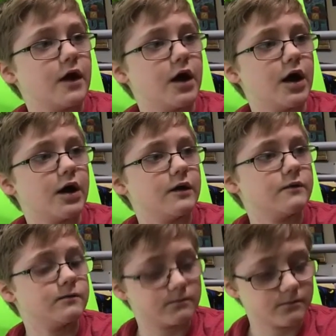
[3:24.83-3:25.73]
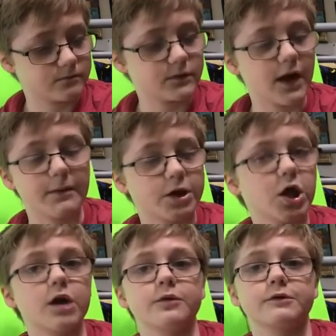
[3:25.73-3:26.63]
Yeah, my
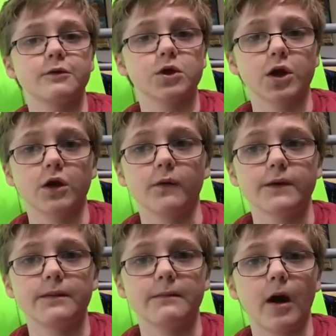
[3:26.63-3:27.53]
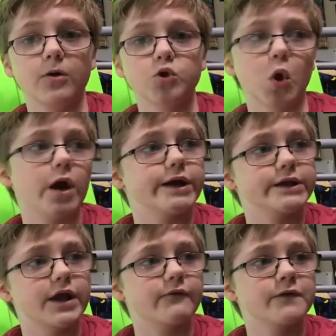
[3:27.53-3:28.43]
channel was originally going to be about drawing
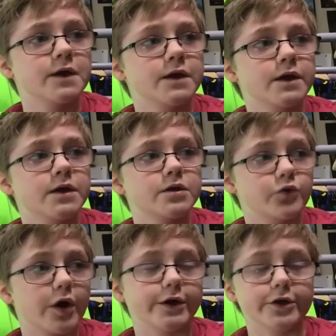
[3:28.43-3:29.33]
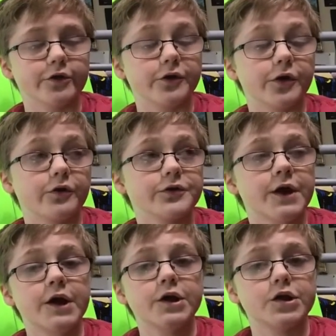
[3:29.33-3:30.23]
stuff, drawing tutorials.
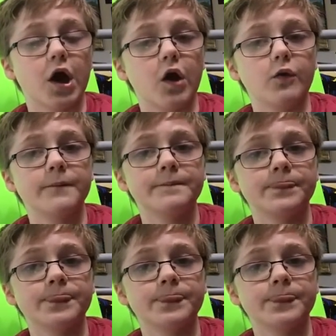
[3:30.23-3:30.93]
So